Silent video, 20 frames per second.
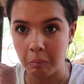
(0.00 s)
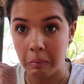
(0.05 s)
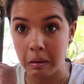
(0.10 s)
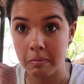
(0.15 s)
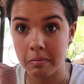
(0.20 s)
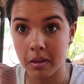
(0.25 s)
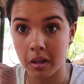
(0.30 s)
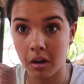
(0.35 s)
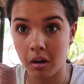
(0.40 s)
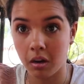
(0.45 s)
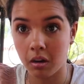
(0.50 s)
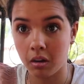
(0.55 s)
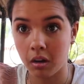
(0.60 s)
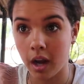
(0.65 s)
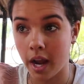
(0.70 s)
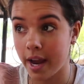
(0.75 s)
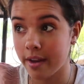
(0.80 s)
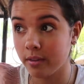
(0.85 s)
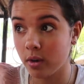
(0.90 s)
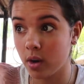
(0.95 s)
Maybe they are.
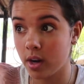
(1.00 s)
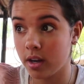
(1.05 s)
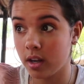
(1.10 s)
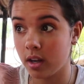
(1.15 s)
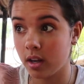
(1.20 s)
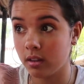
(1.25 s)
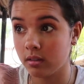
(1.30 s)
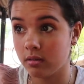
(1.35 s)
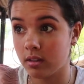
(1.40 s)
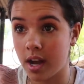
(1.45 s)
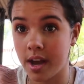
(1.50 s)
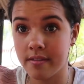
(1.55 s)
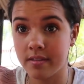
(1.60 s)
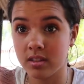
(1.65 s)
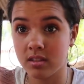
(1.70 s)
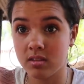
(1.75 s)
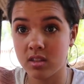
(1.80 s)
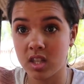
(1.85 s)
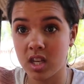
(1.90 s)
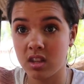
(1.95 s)
I have no idea. I
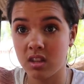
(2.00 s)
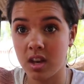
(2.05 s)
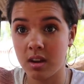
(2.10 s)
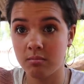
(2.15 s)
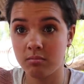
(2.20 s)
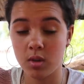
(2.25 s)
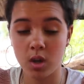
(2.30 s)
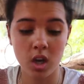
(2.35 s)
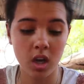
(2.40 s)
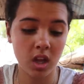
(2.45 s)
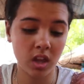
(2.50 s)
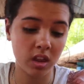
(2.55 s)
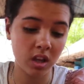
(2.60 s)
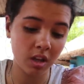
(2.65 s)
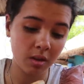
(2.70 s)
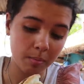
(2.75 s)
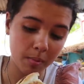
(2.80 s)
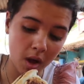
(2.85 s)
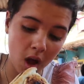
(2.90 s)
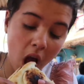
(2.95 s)
haven't seen them or
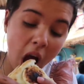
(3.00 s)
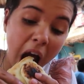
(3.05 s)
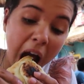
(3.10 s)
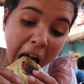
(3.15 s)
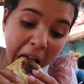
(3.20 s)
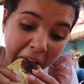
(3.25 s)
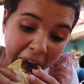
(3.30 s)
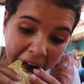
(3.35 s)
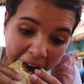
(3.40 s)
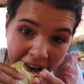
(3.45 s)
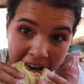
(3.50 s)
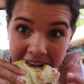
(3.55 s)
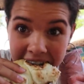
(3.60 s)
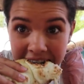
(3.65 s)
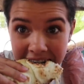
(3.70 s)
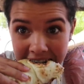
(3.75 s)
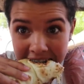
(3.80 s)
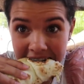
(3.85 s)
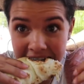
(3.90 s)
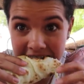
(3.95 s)
anything, but
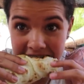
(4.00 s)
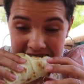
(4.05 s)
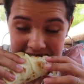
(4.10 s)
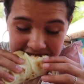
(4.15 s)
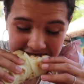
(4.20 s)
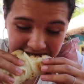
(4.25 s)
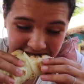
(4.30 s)
oh god.